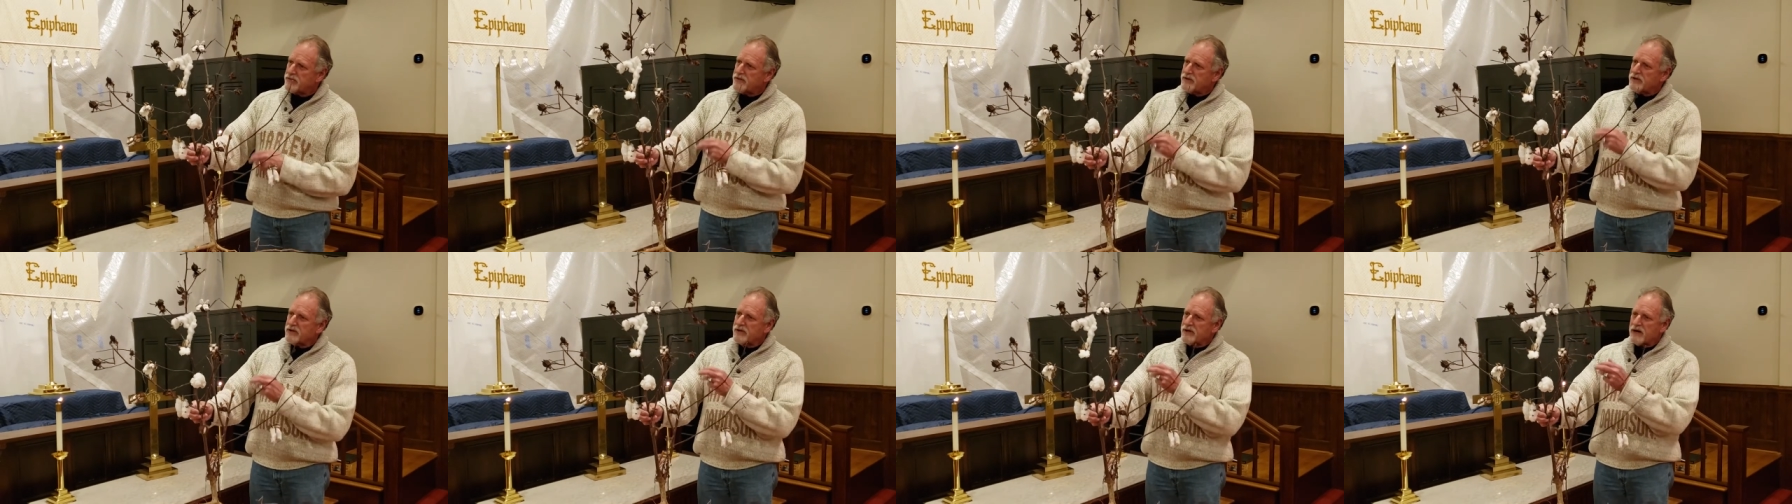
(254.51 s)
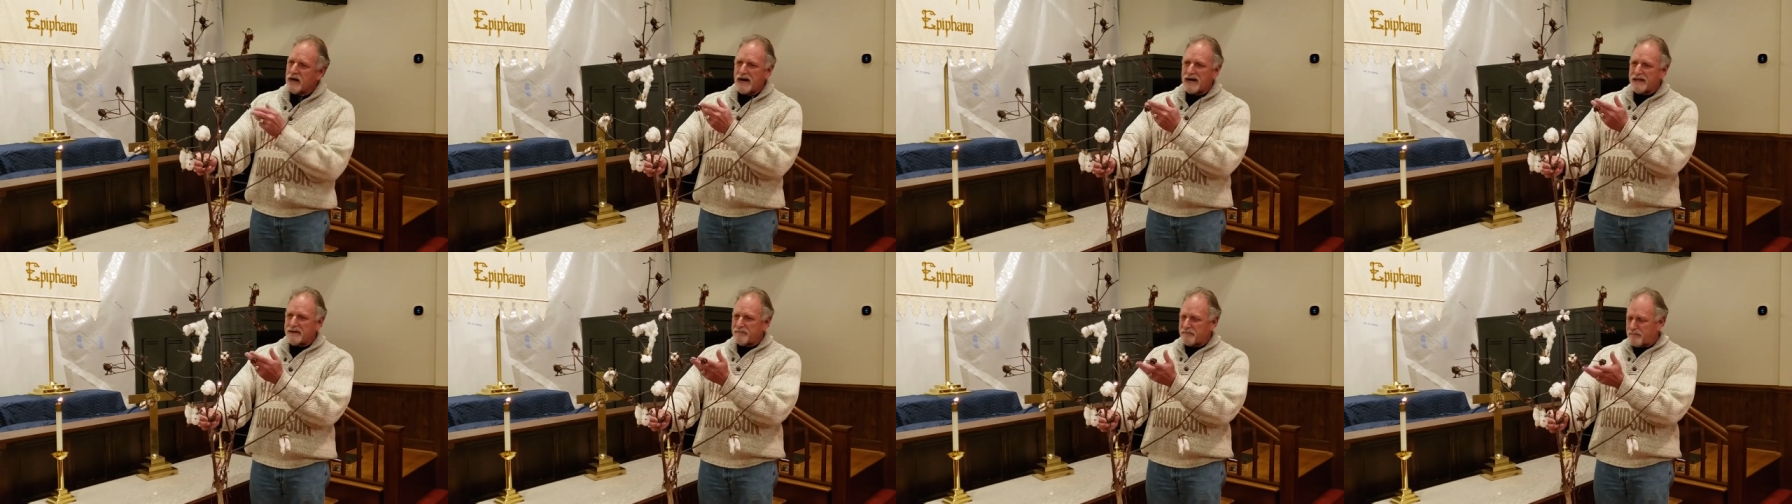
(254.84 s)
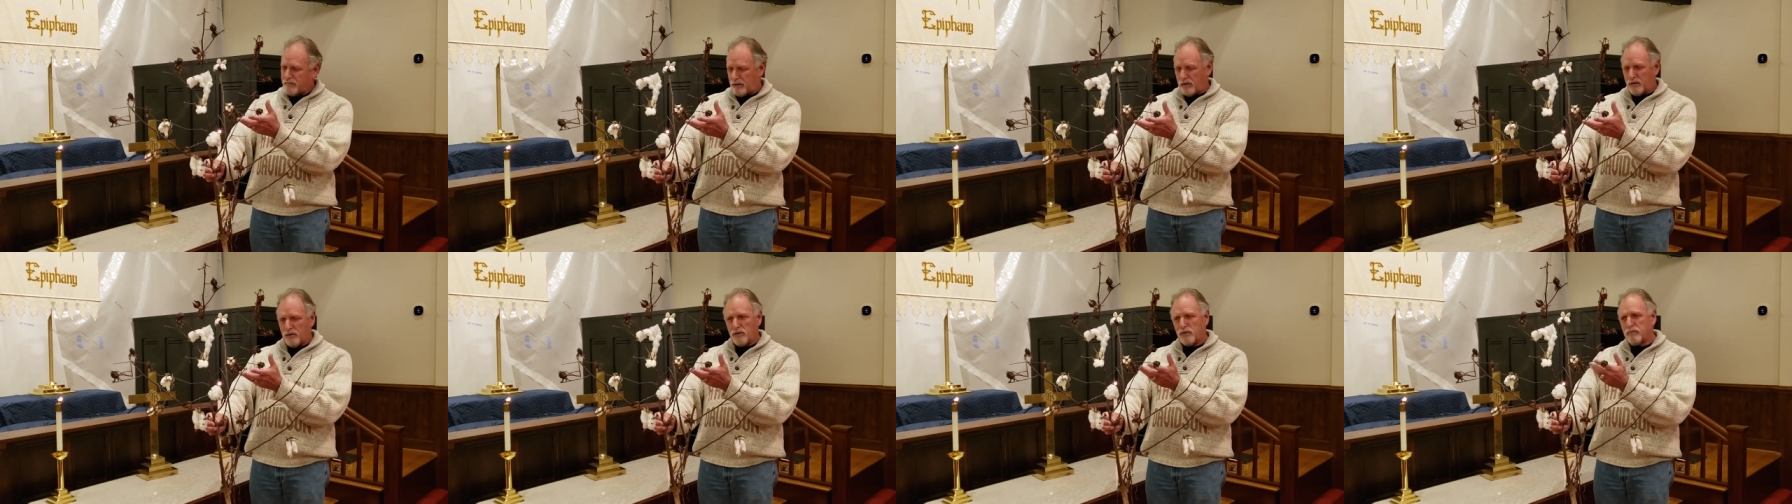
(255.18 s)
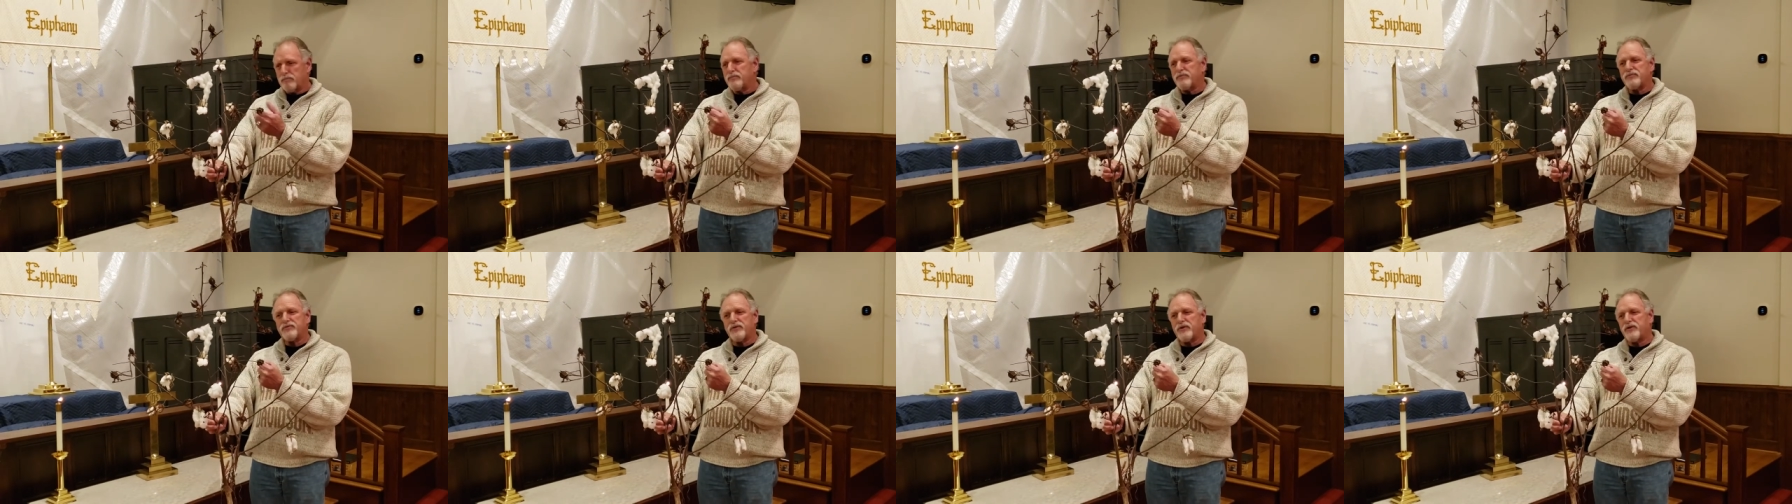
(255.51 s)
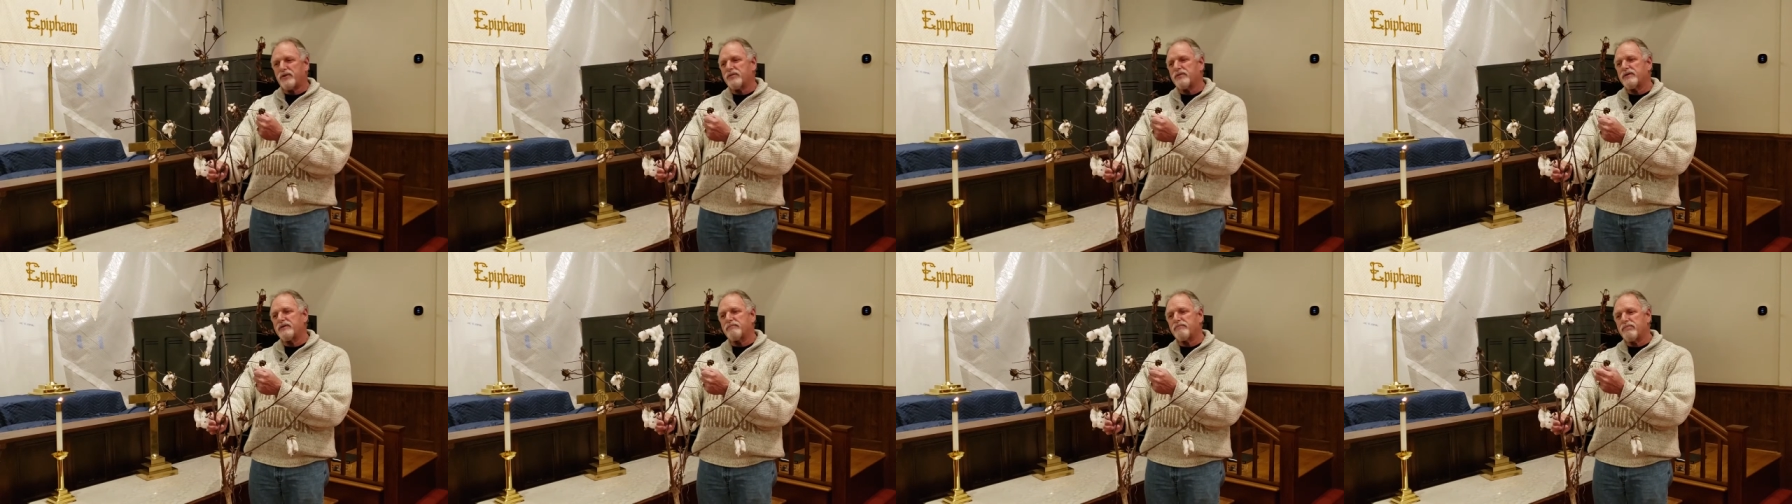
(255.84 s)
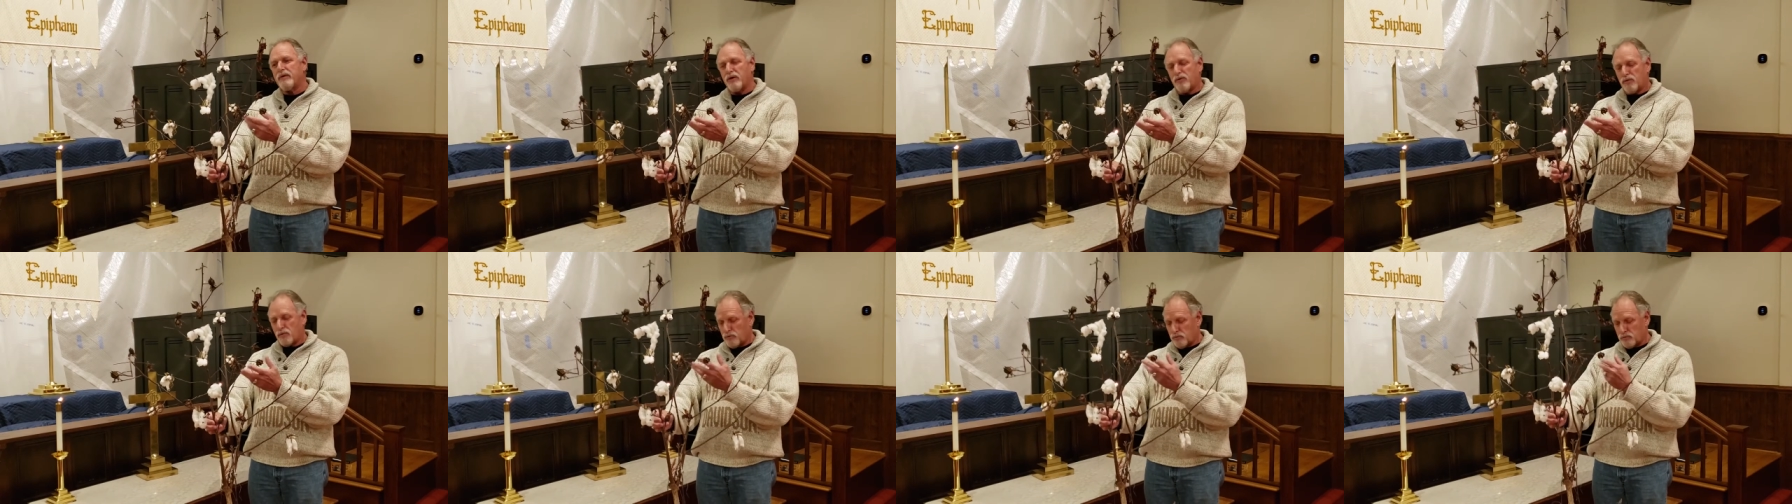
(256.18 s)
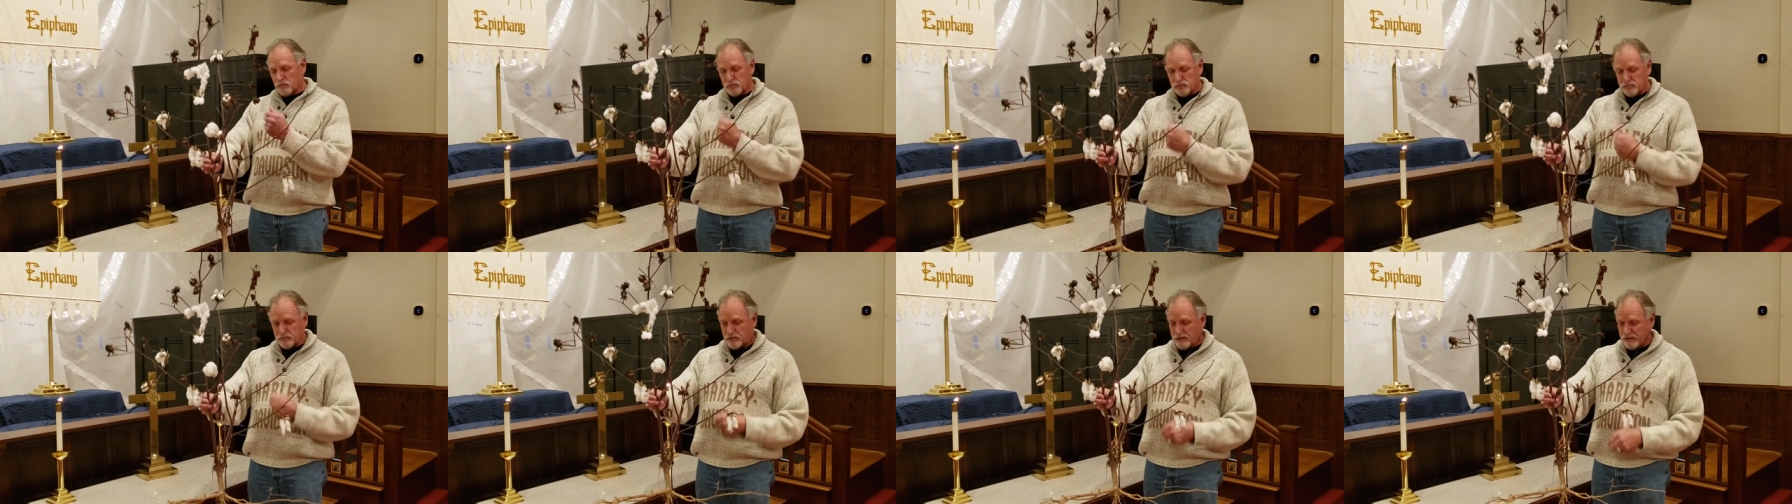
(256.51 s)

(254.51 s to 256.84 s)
the cotton bulbs or the bolls